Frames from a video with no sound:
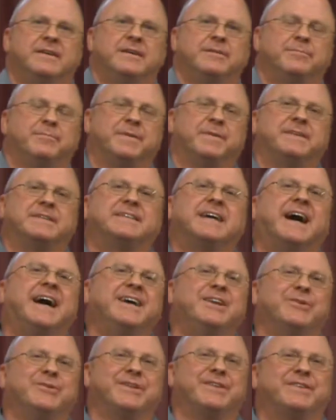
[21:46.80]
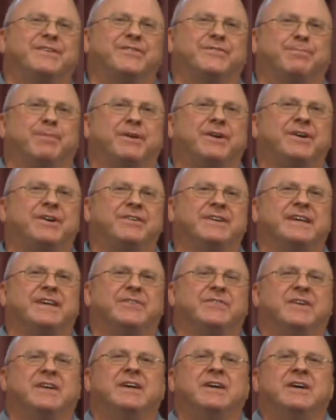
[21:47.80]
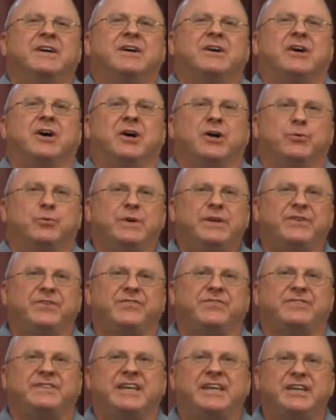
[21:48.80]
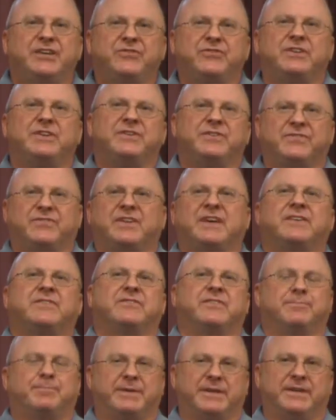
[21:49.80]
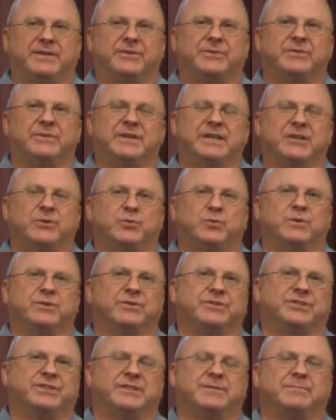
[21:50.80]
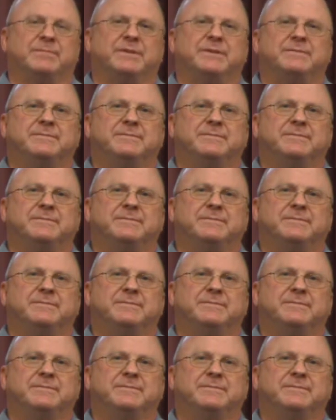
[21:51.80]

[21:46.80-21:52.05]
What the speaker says: But the title of this blog is, Are We Staging Sex Appeal in Worship?